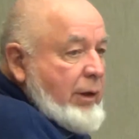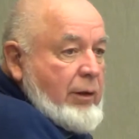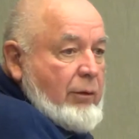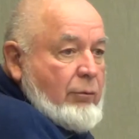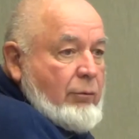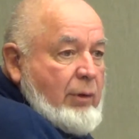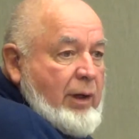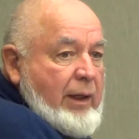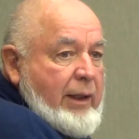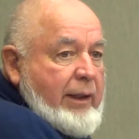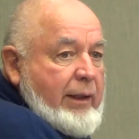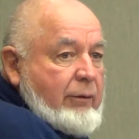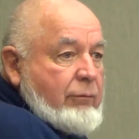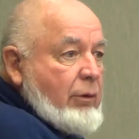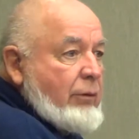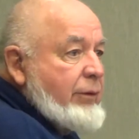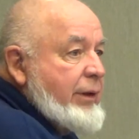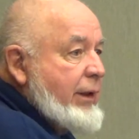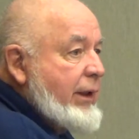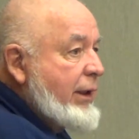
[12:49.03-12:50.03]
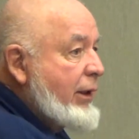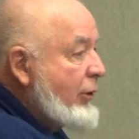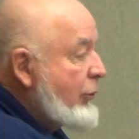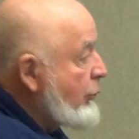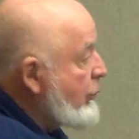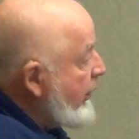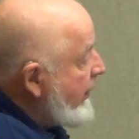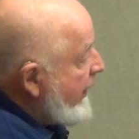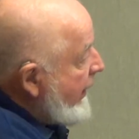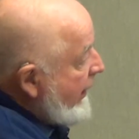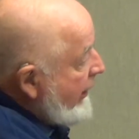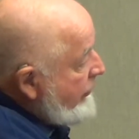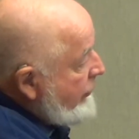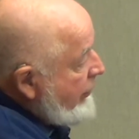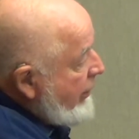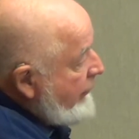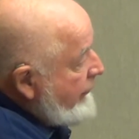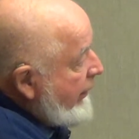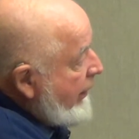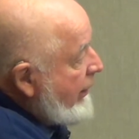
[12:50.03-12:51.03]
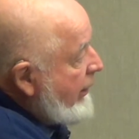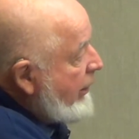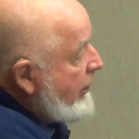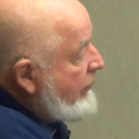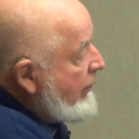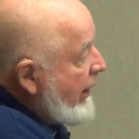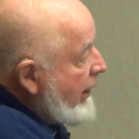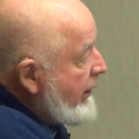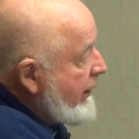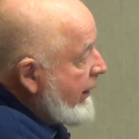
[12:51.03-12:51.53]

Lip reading: rained, what we did is we excavated around